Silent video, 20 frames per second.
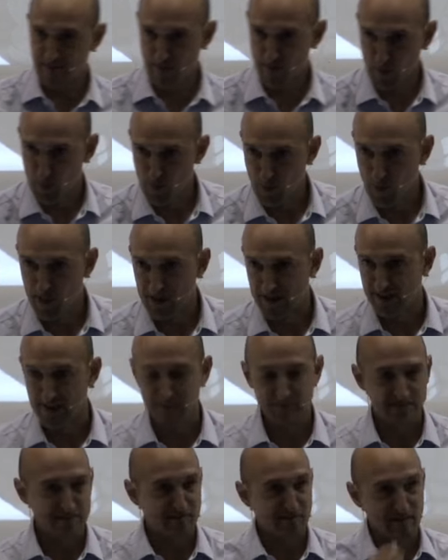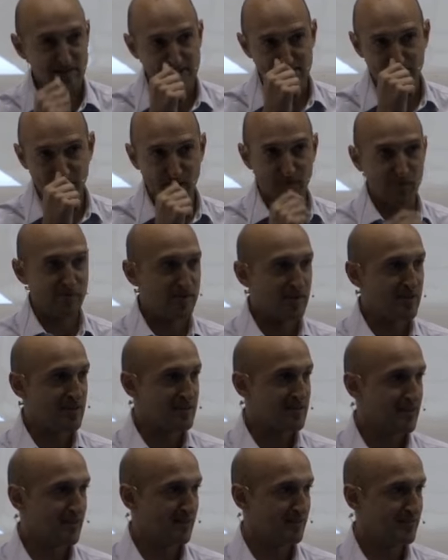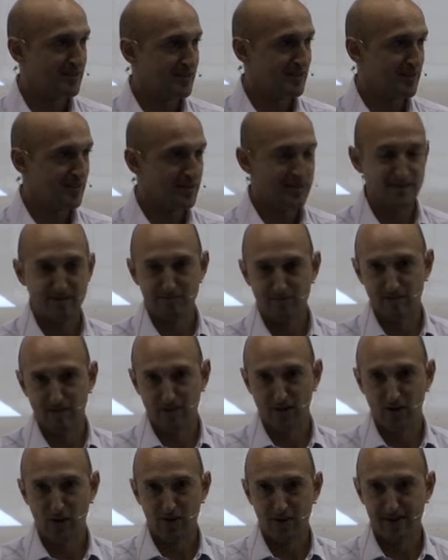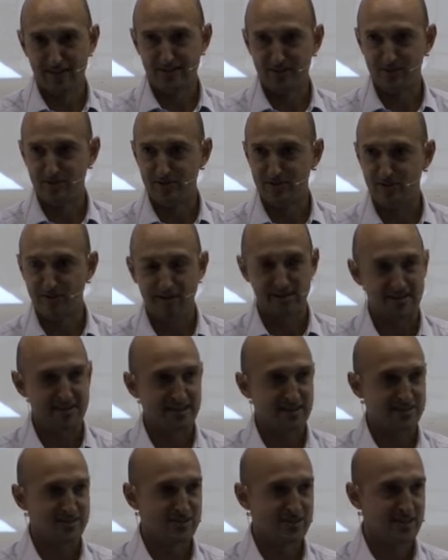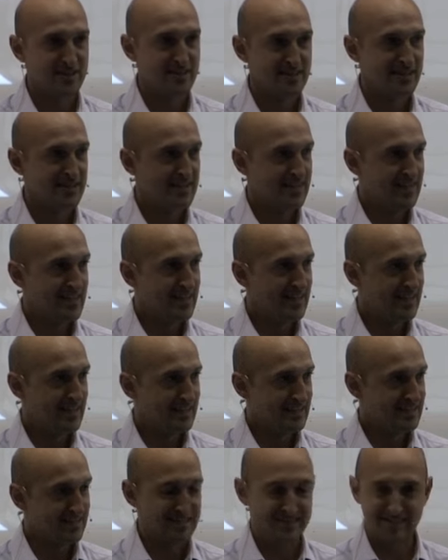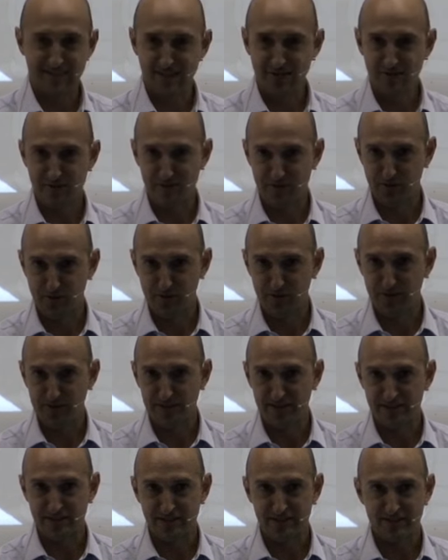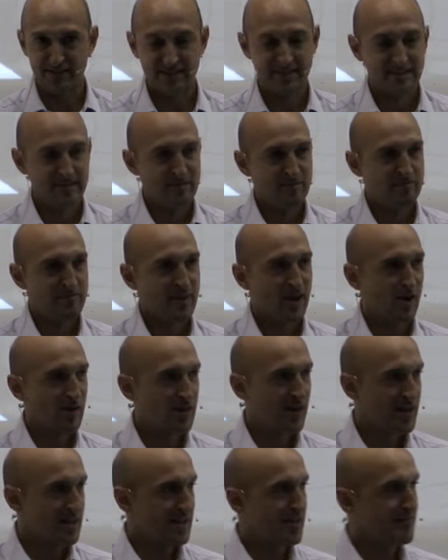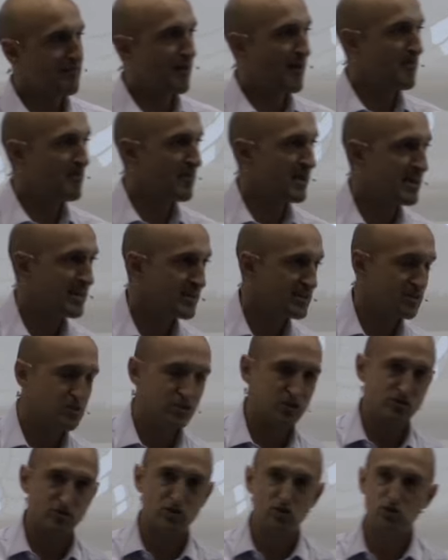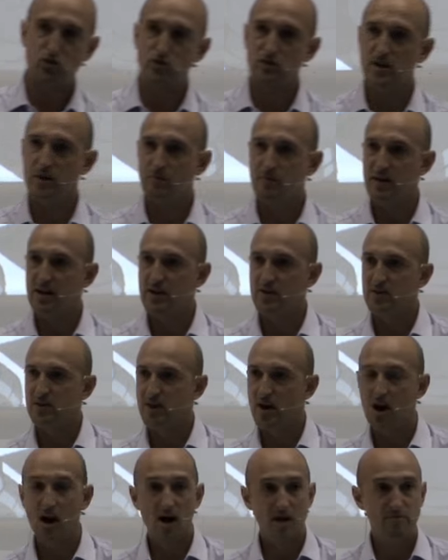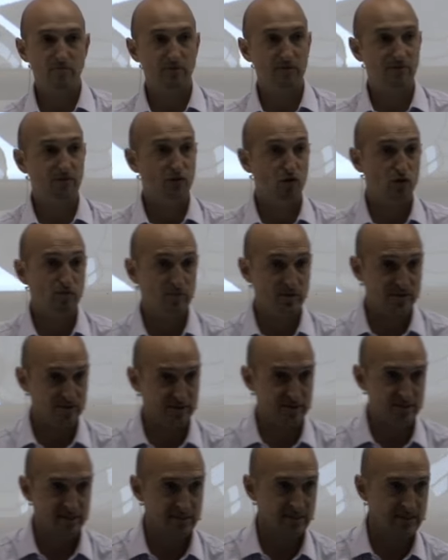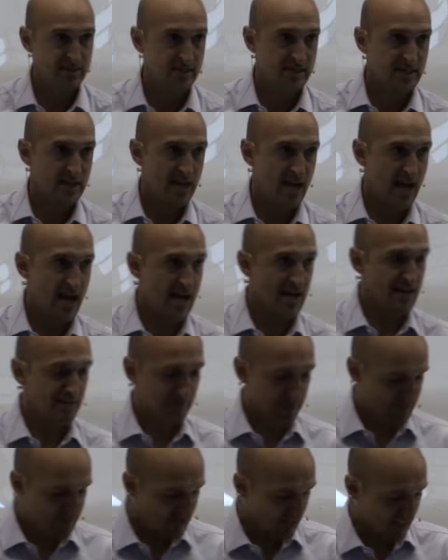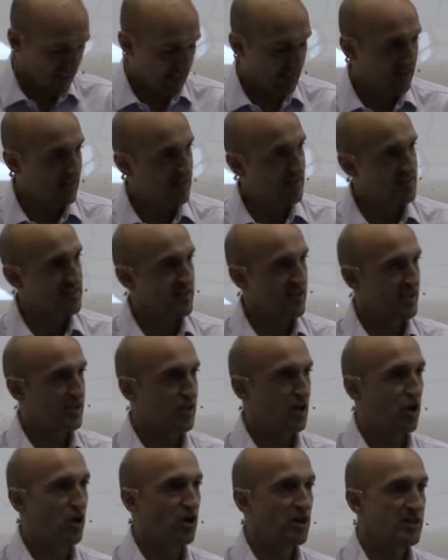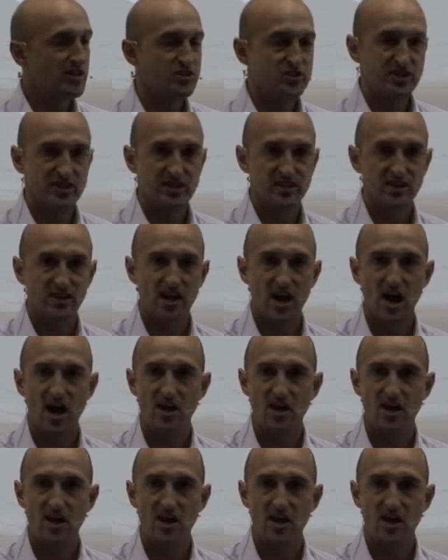for the warm welcome. It's great to be with you this afternoon and a real honour to address such a distinguished audience. I'd like, if I may, to talk about high performance, and in particular, the psychology that